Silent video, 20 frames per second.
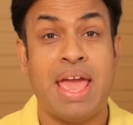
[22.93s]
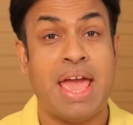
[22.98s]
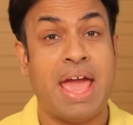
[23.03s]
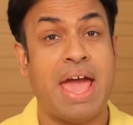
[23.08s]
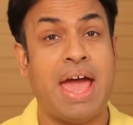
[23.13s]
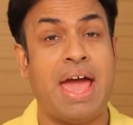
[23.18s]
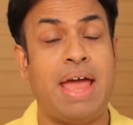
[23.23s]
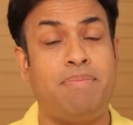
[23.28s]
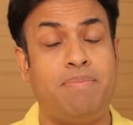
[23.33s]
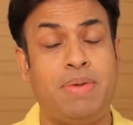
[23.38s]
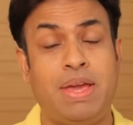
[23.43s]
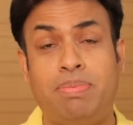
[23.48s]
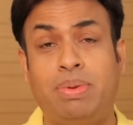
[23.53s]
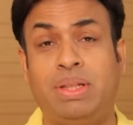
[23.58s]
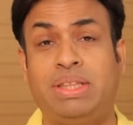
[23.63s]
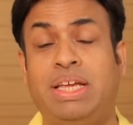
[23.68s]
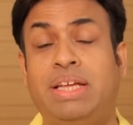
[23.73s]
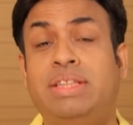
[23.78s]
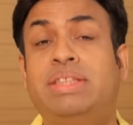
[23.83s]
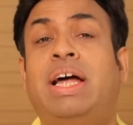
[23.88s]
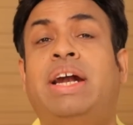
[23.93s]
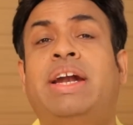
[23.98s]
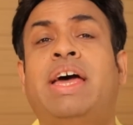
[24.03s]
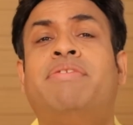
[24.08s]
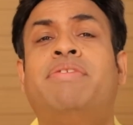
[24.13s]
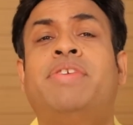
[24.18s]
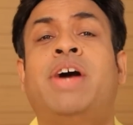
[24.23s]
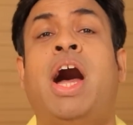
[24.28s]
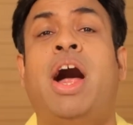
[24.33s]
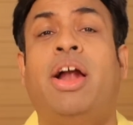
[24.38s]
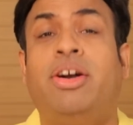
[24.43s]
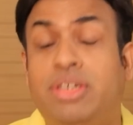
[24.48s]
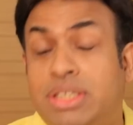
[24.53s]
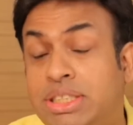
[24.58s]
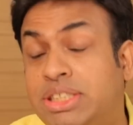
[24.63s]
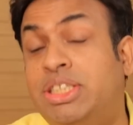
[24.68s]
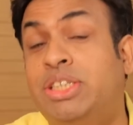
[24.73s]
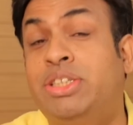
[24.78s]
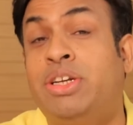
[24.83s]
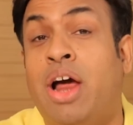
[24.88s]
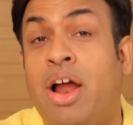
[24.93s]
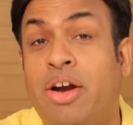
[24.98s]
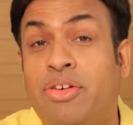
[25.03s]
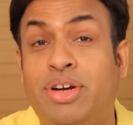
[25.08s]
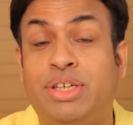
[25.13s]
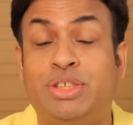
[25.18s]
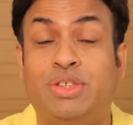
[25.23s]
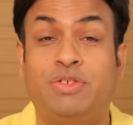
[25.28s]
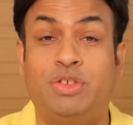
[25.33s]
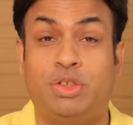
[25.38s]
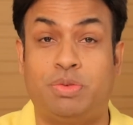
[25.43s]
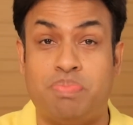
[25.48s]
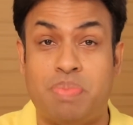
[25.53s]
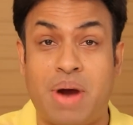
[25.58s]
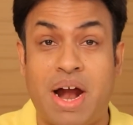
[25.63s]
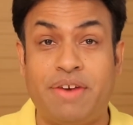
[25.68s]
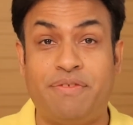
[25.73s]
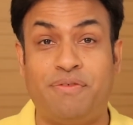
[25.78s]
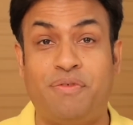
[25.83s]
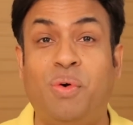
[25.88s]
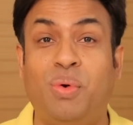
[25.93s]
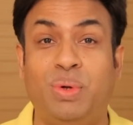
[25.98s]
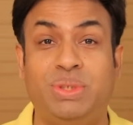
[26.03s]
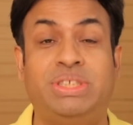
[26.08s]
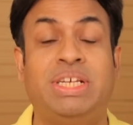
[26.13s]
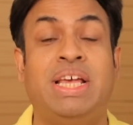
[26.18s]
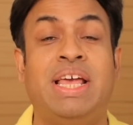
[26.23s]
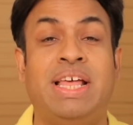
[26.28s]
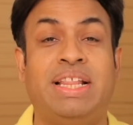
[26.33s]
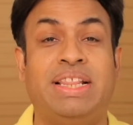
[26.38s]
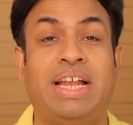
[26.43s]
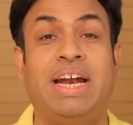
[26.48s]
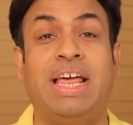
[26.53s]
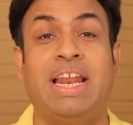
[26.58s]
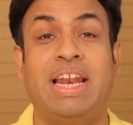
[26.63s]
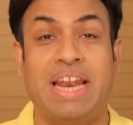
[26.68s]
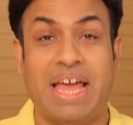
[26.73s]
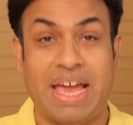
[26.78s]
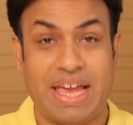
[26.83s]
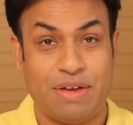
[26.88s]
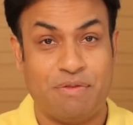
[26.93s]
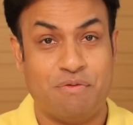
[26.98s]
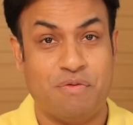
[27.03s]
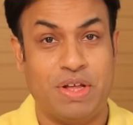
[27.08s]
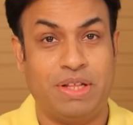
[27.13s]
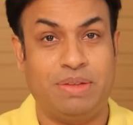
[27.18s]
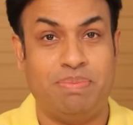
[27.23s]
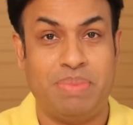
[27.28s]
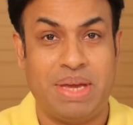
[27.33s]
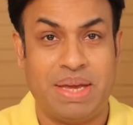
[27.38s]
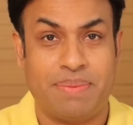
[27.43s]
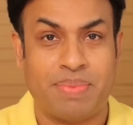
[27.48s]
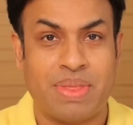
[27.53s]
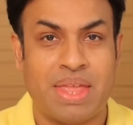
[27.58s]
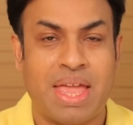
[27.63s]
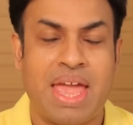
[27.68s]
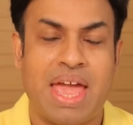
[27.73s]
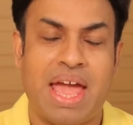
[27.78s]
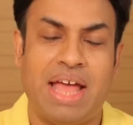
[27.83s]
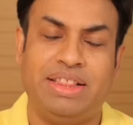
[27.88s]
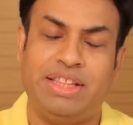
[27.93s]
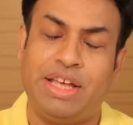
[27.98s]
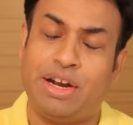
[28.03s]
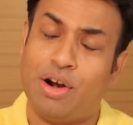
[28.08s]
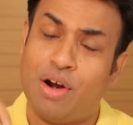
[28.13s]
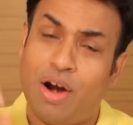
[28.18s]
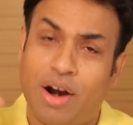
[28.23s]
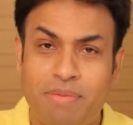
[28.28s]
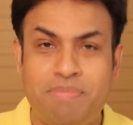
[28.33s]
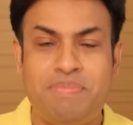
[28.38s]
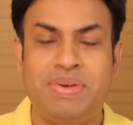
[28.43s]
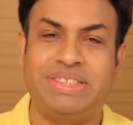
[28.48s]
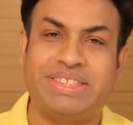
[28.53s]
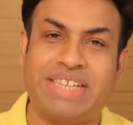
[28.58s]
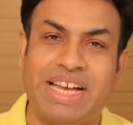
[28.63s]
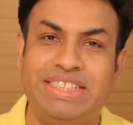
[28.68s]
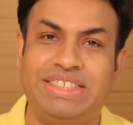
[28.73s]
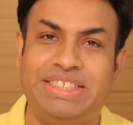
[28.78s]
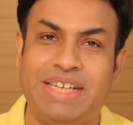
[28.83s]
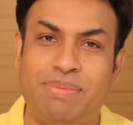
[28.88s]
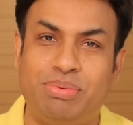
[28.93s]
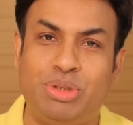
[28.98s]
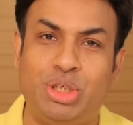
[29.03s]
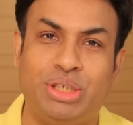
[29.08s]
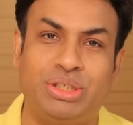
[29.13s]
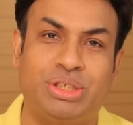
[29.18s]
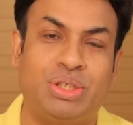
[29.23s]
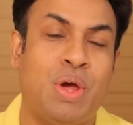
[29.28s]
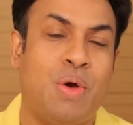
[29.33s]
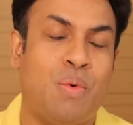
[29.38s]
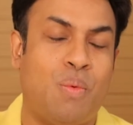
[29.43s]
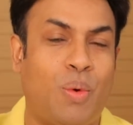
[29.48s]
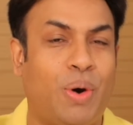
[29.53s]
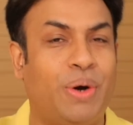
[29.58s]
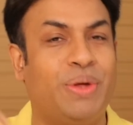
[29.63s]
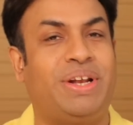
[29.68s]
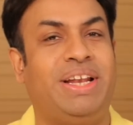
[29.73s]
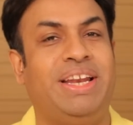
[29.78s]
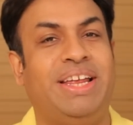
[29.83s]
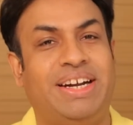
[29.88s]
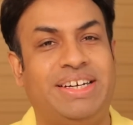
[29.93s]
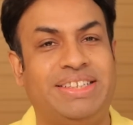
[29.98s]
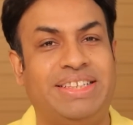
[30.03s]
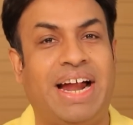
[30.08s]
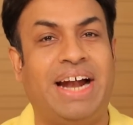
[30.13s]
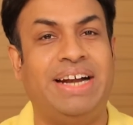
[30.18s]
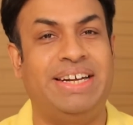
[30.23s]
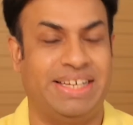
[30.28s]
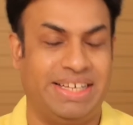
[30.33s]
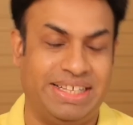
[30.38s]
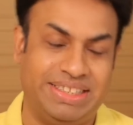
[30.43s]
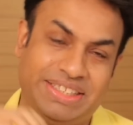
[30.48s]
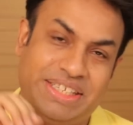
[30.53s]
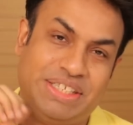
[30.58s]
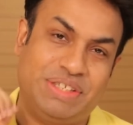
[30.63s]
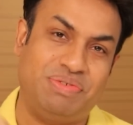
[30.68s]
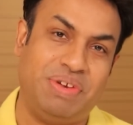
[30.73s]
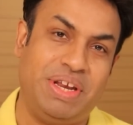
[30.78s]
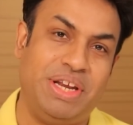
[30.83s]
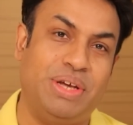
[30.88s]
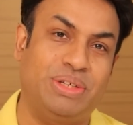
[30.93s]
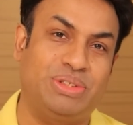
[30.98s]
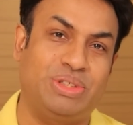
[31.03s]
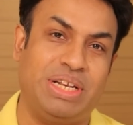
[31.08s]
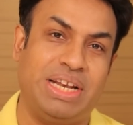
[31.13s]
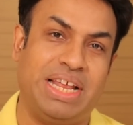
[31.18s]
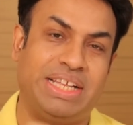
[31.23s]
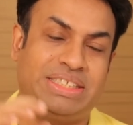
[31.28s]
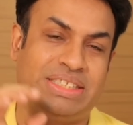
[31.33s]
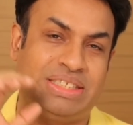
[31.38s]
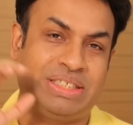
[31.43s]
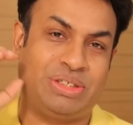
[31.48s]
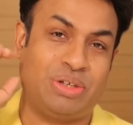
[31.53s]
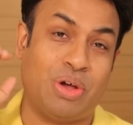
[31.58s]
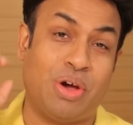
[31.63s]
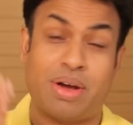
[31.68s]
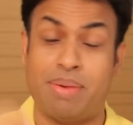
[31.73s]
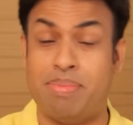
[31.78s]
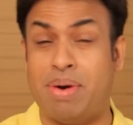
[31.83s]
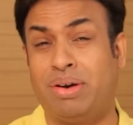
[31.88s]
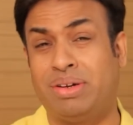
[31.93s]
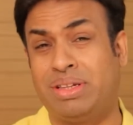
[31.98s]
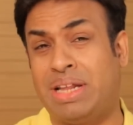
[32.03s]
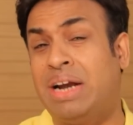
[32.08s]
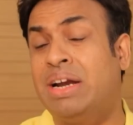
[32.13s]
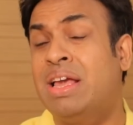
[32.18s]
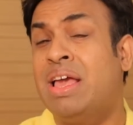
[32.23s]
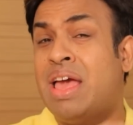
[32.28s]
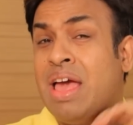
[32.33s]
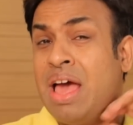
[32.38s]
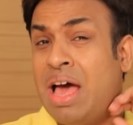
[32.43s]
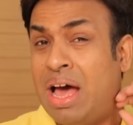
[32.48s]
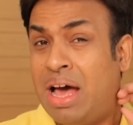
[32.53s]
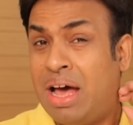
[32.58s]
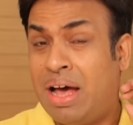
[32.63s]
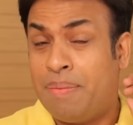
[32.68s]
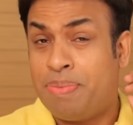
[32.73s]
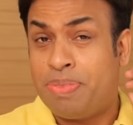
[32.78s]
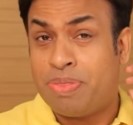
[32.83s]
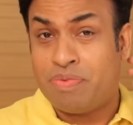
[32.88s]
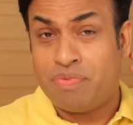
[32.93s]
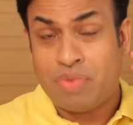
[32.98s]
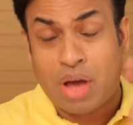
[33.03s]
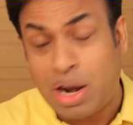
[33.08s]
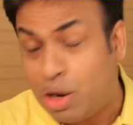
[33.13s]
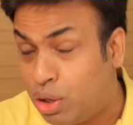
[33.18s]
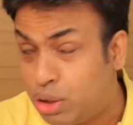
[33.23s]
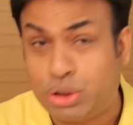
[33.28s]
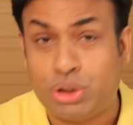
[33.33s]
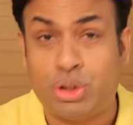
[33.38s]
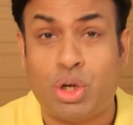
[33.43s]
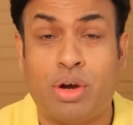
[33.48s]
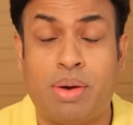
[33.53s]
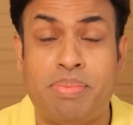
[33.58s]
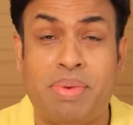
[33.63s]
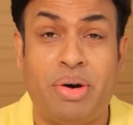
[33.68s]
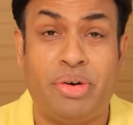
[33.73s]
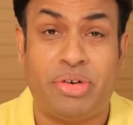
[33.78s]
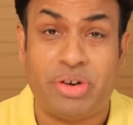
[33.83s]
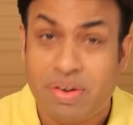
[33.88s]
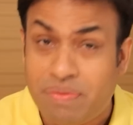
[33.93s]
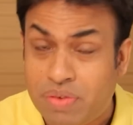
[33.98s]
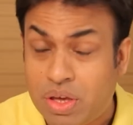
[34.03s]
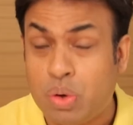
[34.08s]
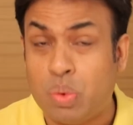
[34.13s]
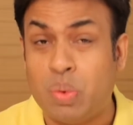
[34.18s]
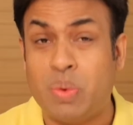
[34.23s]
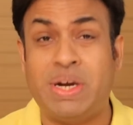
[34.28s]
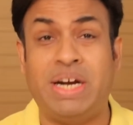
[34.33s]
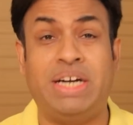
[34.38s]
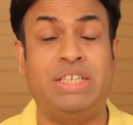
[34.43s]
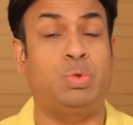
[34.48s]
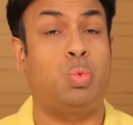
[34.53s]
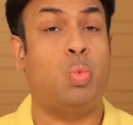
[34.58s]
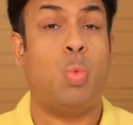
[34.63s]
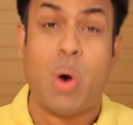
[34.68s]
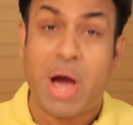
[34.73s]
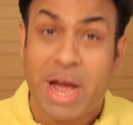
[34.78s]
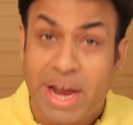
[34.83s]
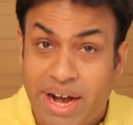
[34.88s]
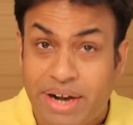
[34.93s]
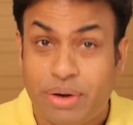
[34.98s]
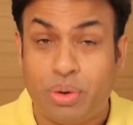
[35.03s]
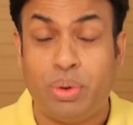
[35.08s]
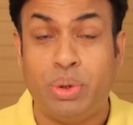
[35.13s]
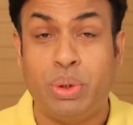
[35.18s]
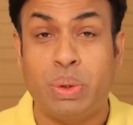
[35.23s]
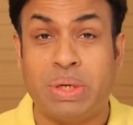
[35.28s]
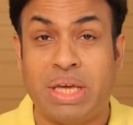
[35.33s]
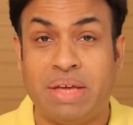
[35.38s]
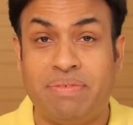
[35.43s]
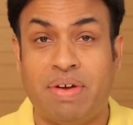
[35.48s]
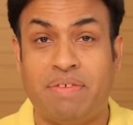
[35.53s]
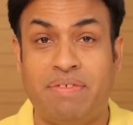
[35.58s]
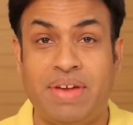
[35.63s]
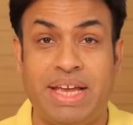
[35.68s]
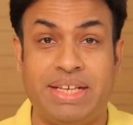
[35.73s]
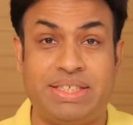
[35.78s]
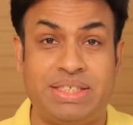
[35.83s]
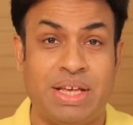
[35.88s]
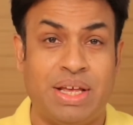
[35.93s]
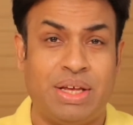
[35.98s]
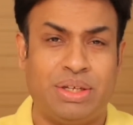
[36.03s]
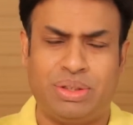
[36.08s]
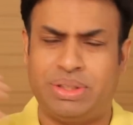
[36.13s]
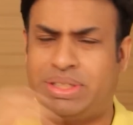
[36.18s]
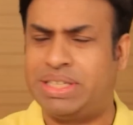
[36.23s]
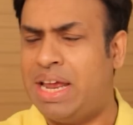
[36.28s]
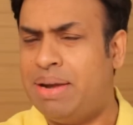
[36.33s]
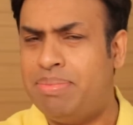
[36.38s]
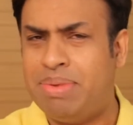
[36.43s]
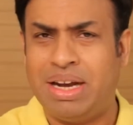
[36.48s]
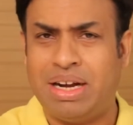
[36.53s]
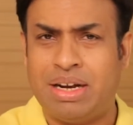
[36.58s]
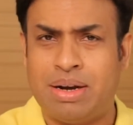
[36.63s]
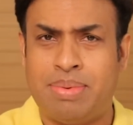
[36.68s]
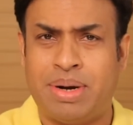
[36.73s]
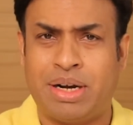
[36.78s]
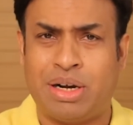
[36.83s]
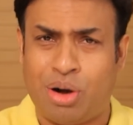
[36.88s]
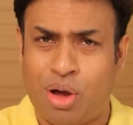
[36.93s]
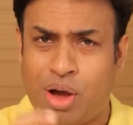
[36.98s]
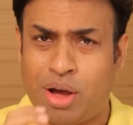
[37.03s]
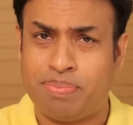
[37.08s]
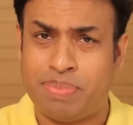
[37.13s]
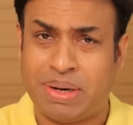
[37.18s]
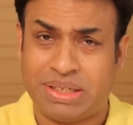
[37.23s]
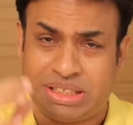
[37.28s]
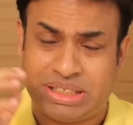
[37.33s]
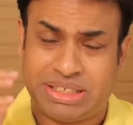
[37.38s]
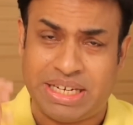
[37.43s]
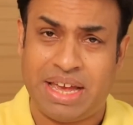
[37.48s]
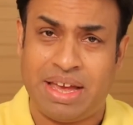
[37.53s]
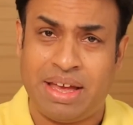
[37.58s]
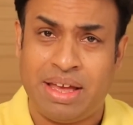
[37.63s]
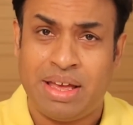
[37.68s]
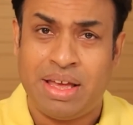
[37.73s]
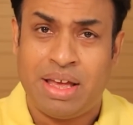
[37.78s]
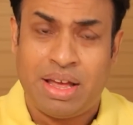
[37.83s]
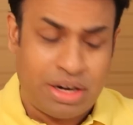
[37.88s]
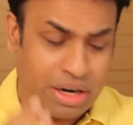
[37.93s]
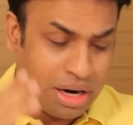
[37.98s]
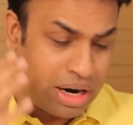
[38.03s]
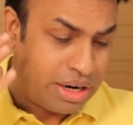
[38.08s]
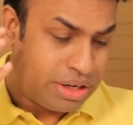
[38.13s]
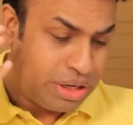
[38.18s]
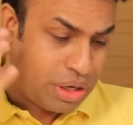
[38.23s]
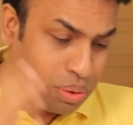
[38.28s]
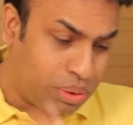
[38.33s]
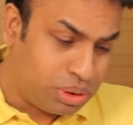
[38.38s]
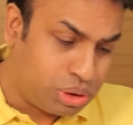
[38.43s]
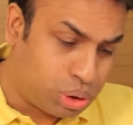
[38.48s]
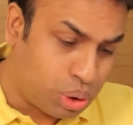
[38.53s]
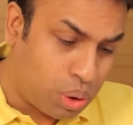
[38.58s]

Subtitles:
And people think that I have hundreds and hundreds of smartphones that are lying with me. And there are a lot of misconceptions. Want to clear that in this video. So let's talk about that. I'll also talk about review units, why I don't do giveaways. So it can be a little bit long, but stay tuned.